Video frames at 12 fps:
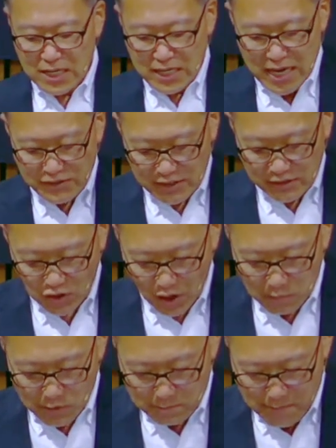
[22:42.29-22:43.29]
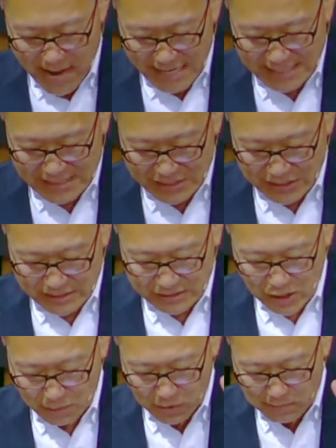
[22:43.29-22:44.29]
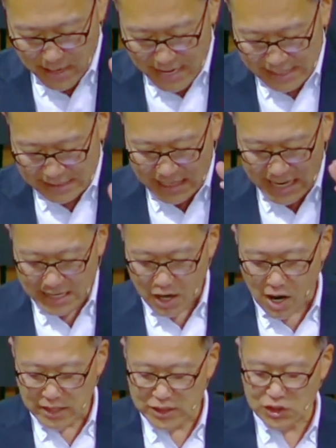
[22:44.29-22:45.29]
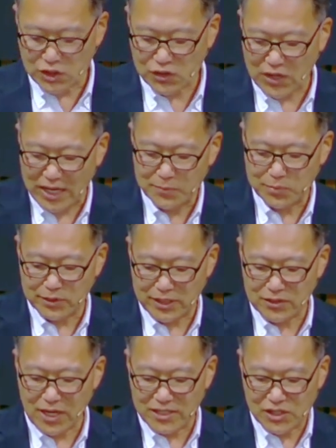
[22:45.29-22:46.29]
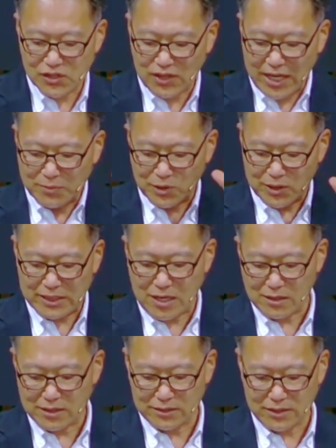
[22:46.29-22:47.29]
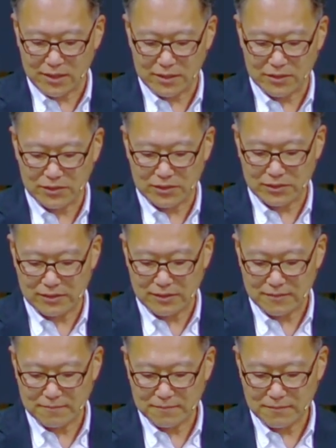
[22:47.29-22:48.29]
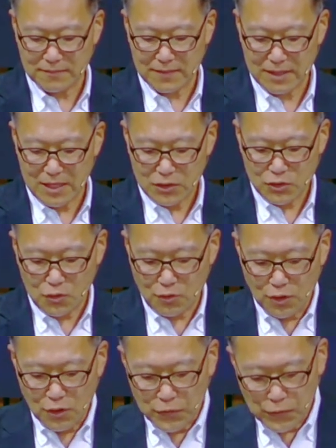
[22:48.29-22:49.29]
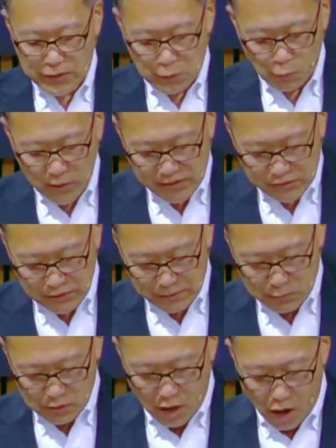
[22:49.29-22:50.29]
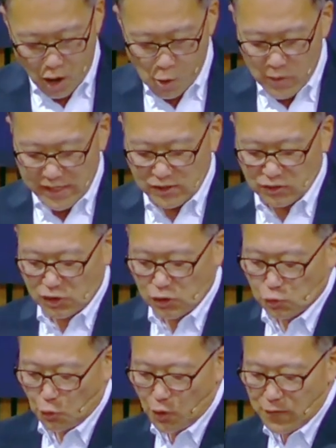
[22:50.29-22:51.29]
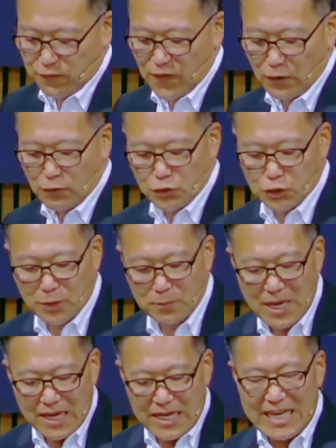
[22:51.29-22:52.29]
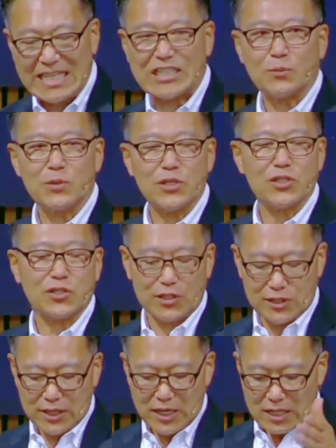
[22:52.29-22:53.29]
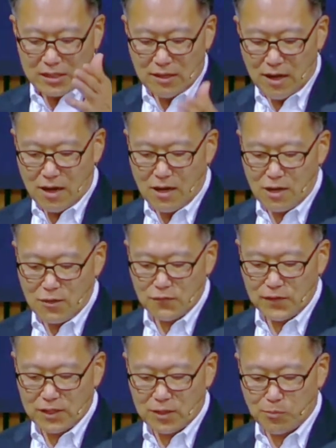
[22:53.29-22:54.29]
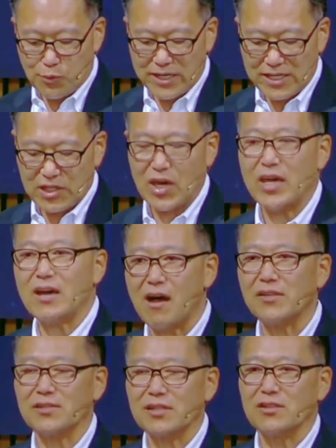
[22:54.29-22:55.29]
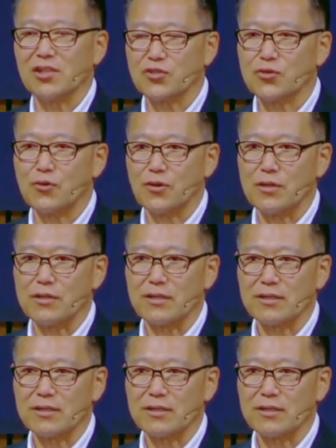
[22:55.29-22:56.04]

has a double minded, double mind, and unstable. He's unstable in all he does. So, earthly wisdom will always destroy fellowship, intimacy, love. It'll bring chaos and discord.